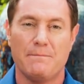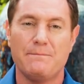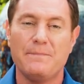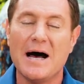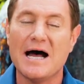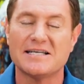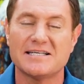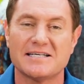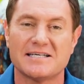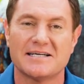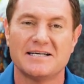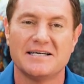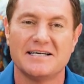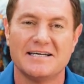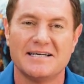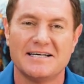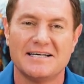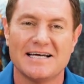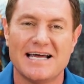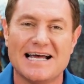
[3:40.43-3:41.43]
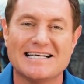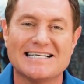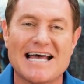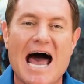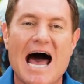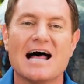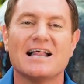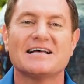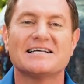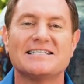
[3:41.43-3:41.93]
But, as
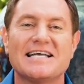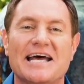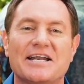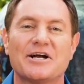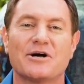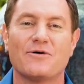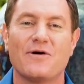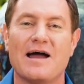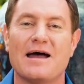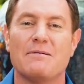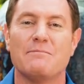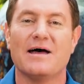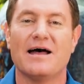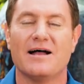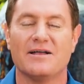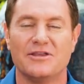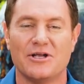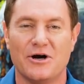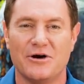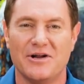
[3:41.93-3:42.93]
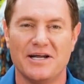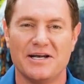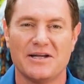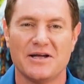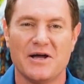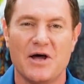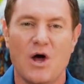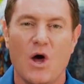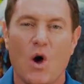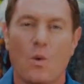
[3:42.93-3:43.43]
Alexander Graham Bell noted,
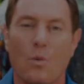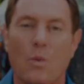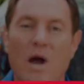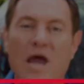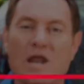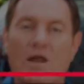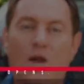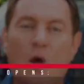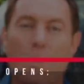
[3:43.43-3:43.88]
when